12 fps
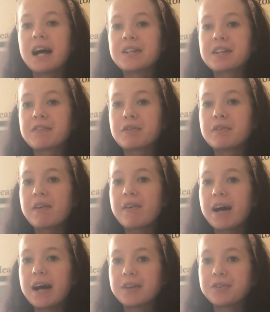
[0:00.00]
And if you've
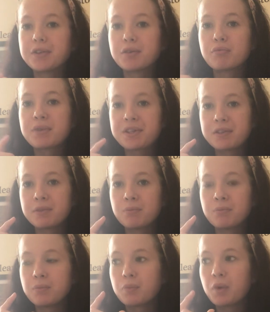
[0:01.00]
ever had the
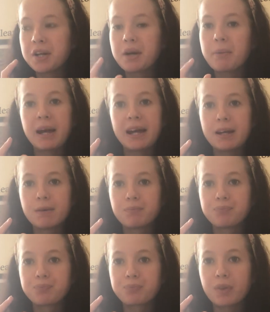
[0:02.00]
Rhythm 108
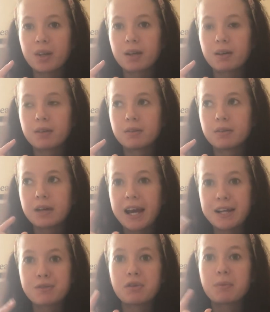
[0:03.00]

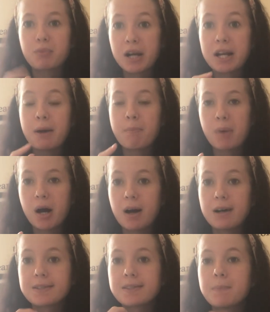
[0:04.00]
hazelnut praline
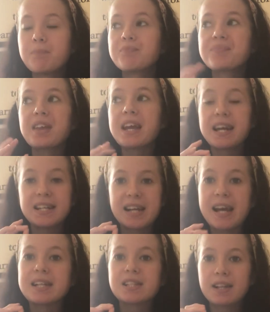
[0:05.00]
bars, it
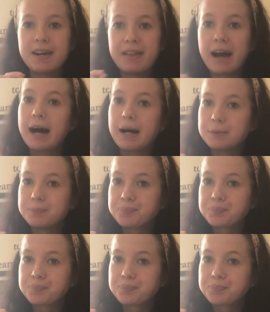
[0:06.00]
tastes like that,